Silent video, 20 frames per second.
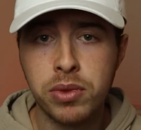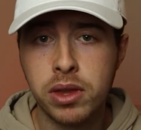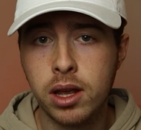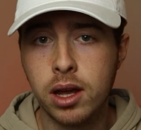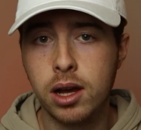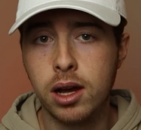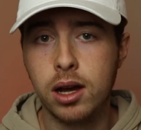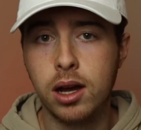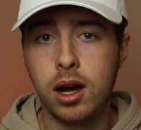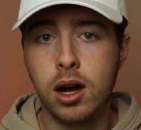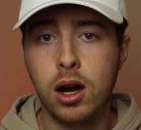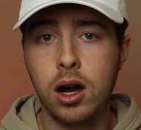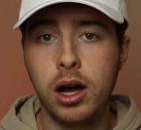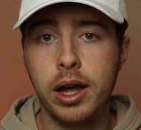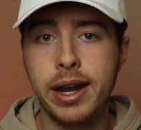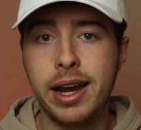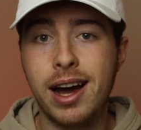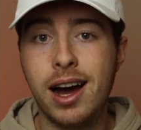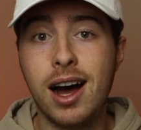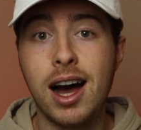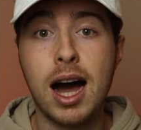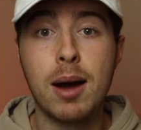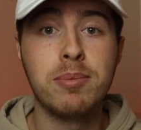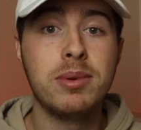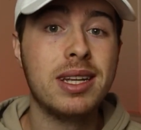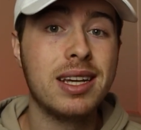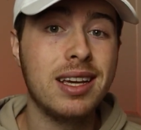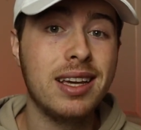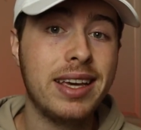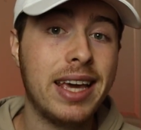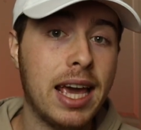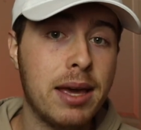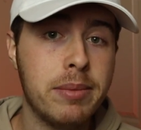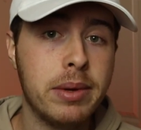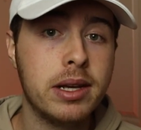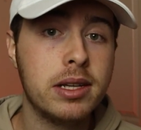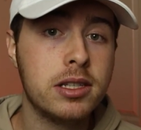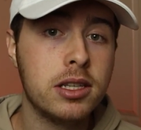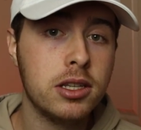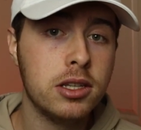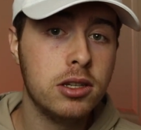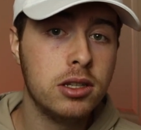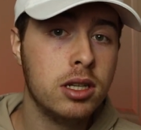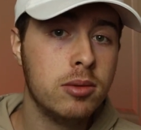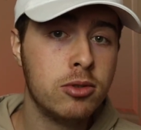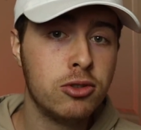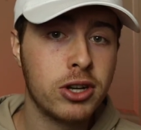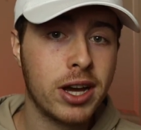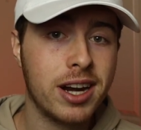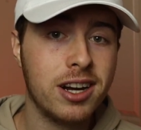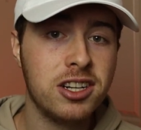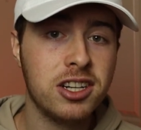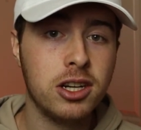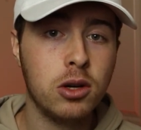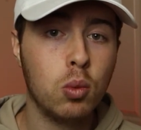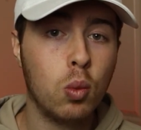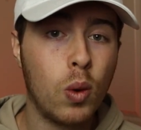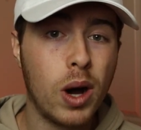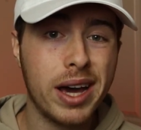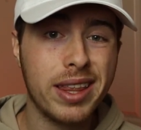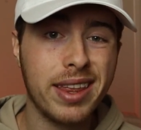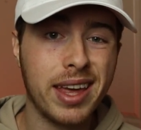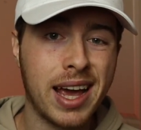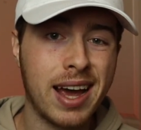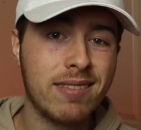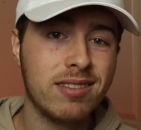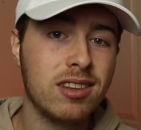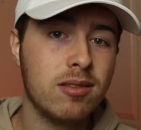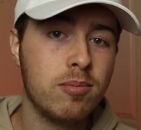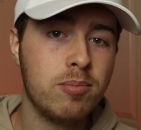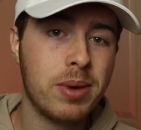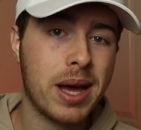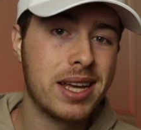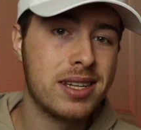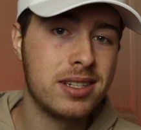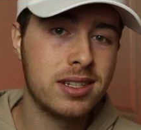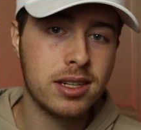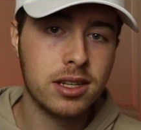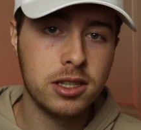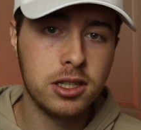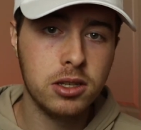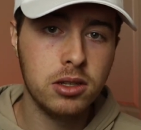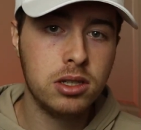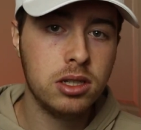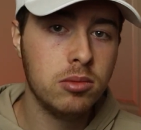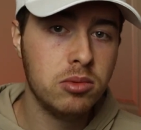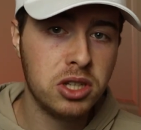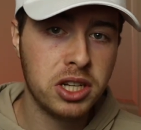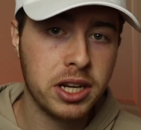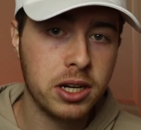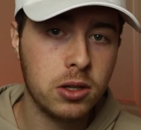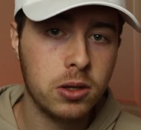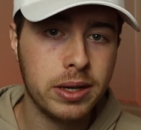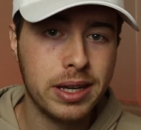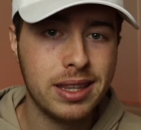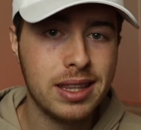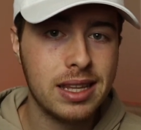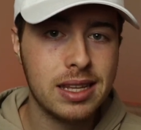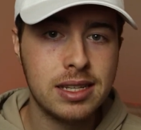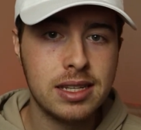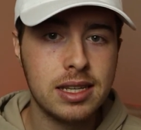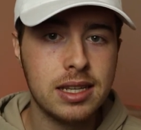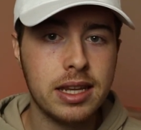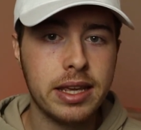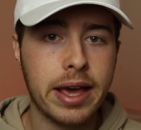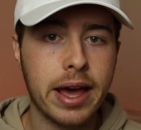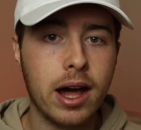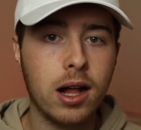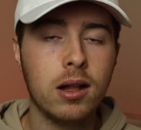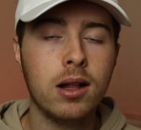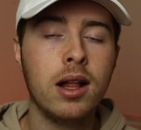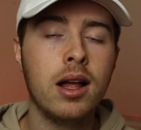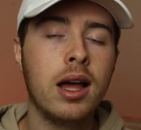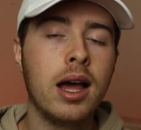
on Optic Gaming's YouTube strategy and why they have the best YouTube channel in the CDL.